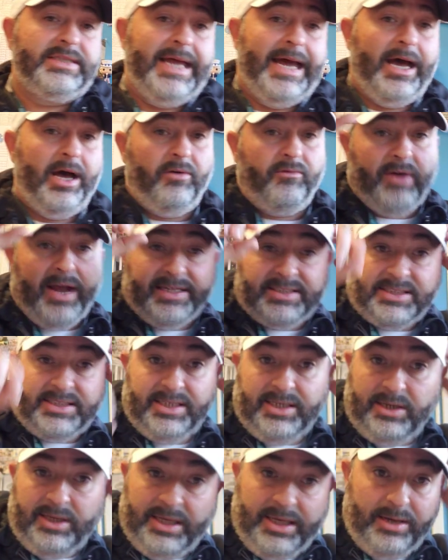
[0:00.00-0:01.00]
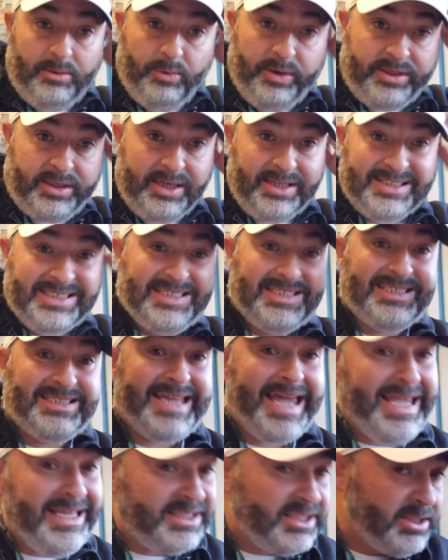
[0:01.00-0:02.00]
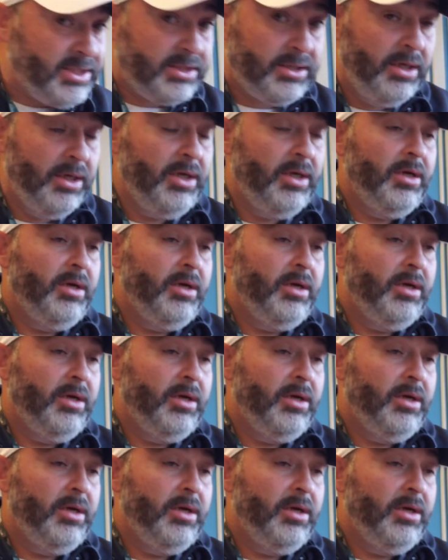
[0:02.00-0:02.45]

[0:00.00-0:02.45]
now resting within states,